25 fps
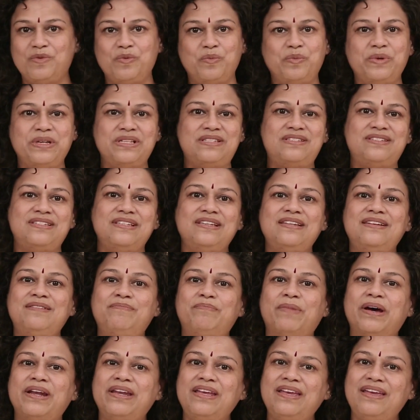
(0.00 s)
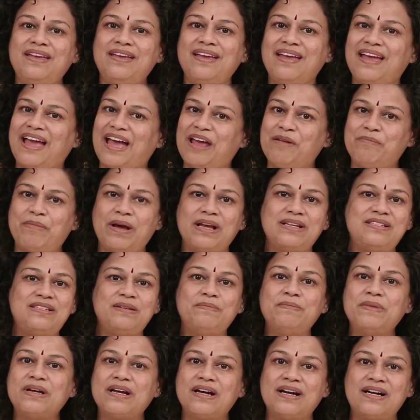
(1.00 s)
we steal money and buy
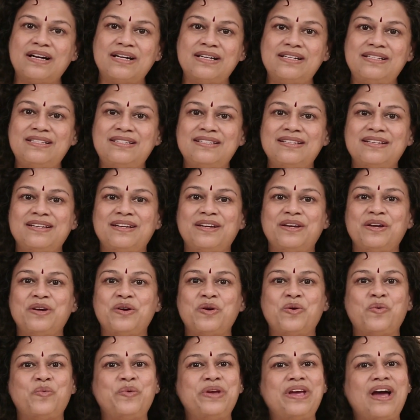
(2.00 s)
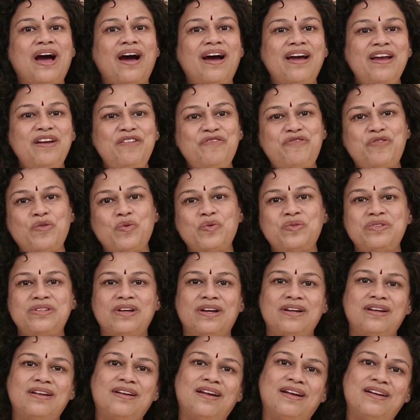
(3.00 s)
SIM cards, we hide phones
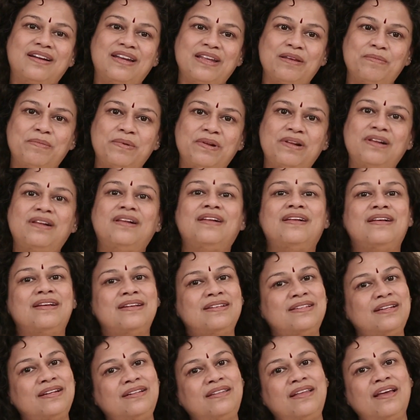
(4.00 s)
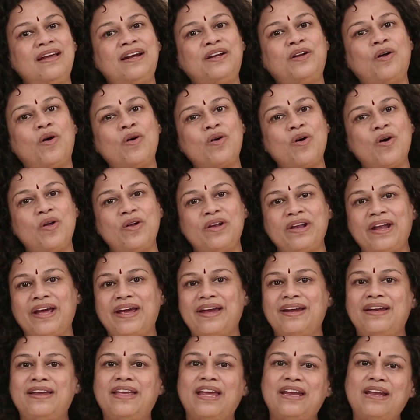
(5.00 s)
under our table, sit there, talk all
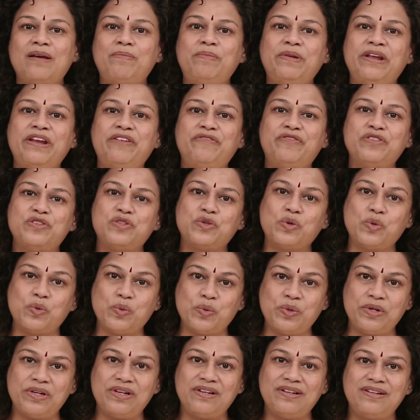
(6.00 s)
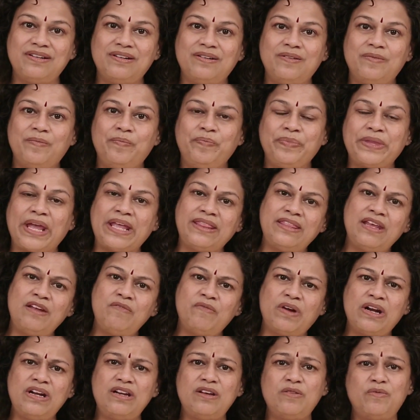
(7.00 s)
night, get up late for school, and then
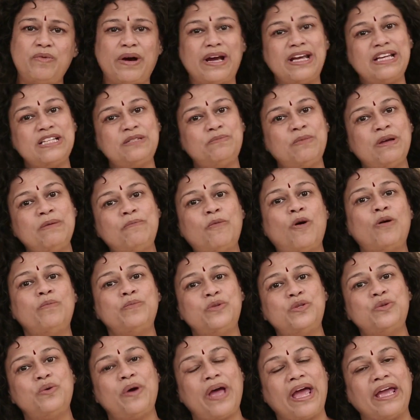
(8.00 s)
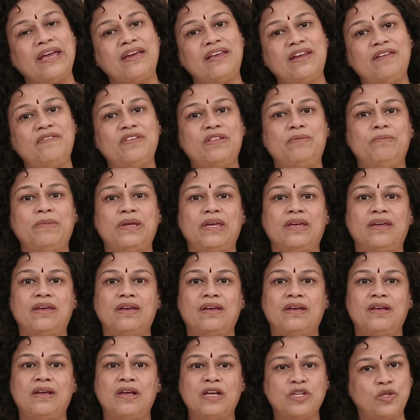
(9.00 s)
wonder, why is my mom so angry with me?
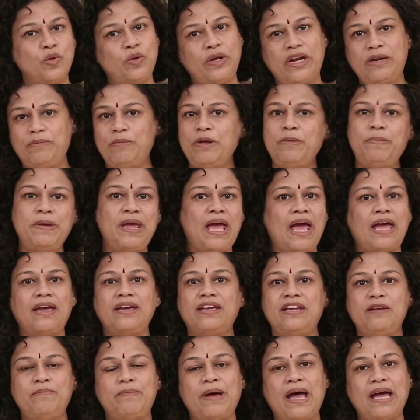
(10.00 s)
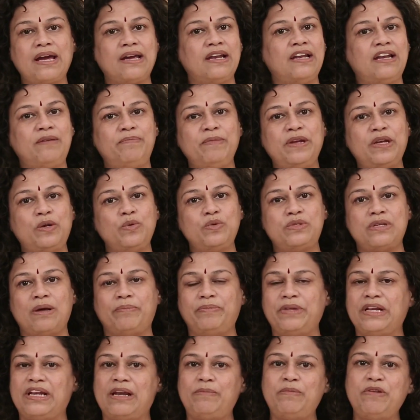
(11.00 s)
So let me be angry back and let me do
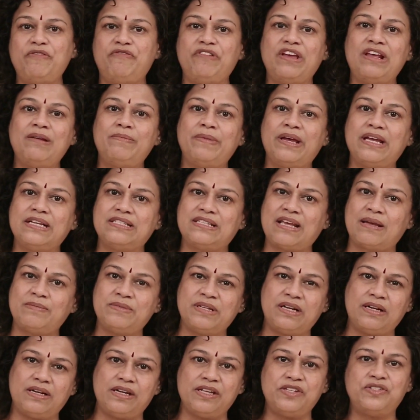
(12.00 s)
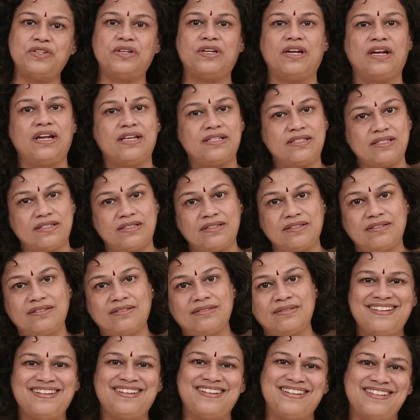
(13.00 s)
something, let me fail my exams, it'll teach her a lesson.
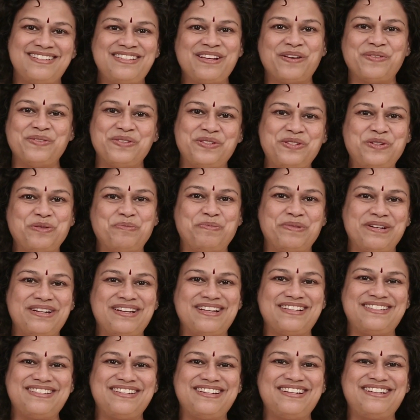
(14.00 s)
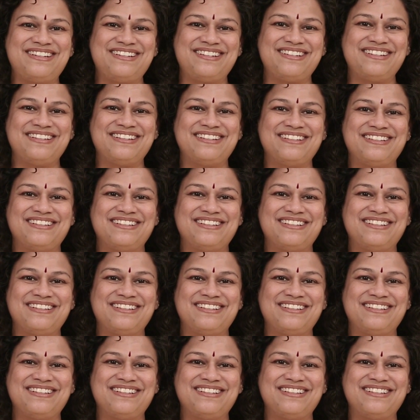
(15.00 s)
Sounds stupid, doesn't it?